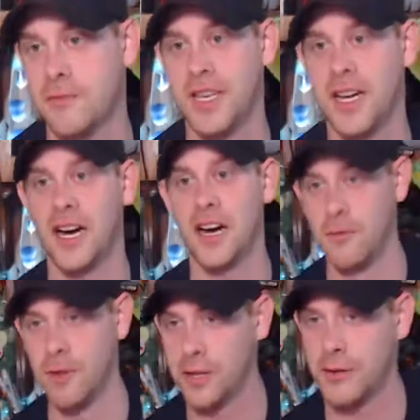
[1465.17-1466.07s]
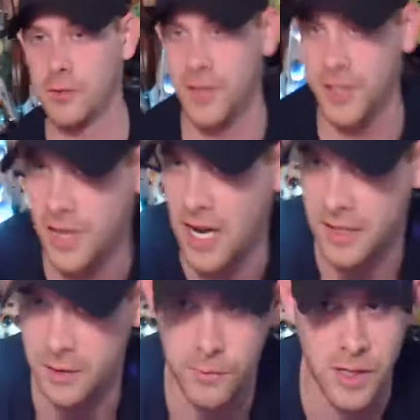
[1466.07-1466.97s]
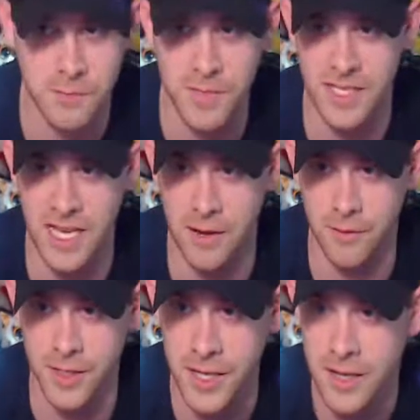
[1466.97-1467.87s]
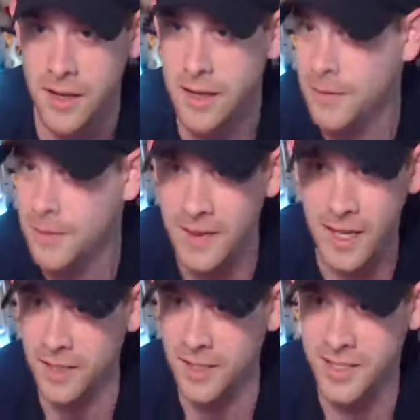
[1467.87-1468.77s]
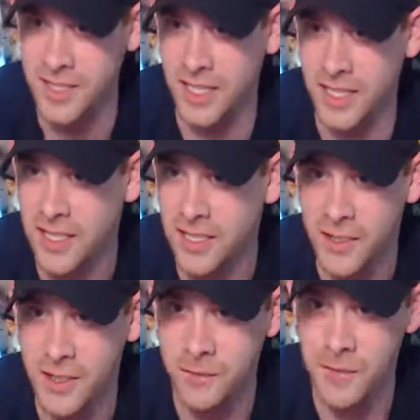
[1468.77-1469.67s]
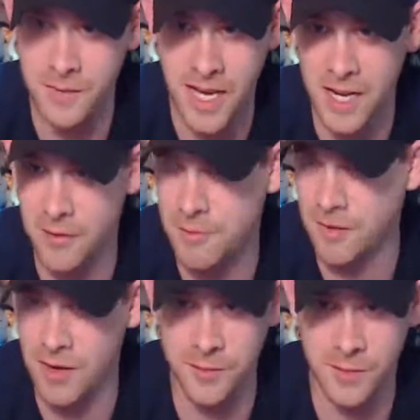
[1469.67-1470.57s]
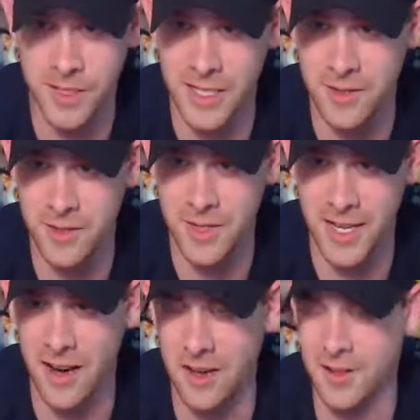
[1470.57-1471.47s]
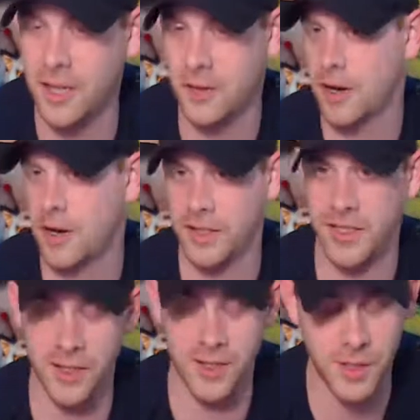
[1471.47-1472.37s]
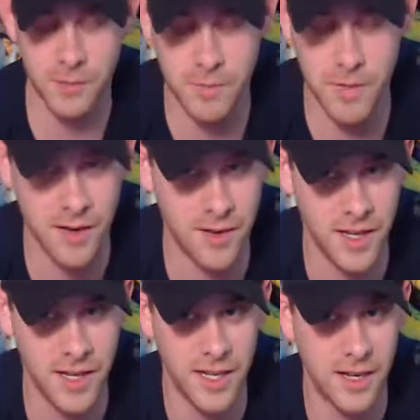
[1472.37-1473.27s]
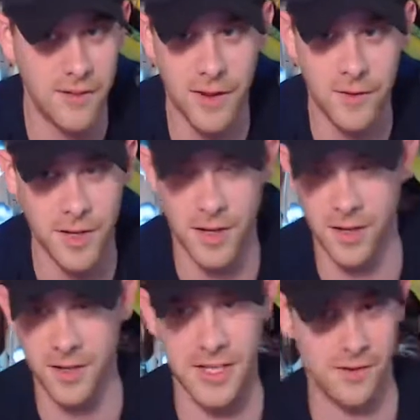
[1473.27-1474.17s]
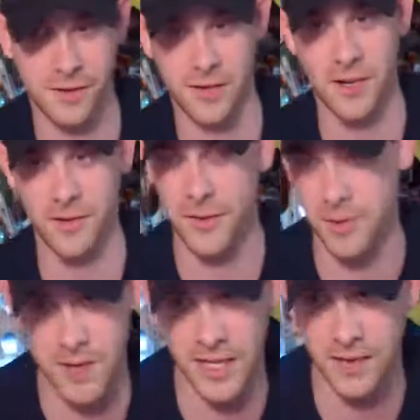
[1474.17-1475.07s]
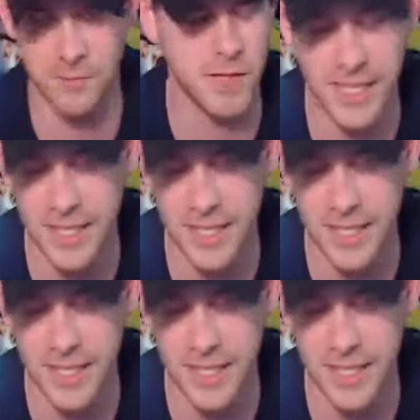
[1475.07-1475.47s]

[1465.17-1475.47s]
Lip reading: be a really cool one. You're not going to want to miss that one. Let's see. You'd beat me at it with my round 1 yesterday. Oh, no, you probably did so much better than I've ever done on Down the Clown if you even played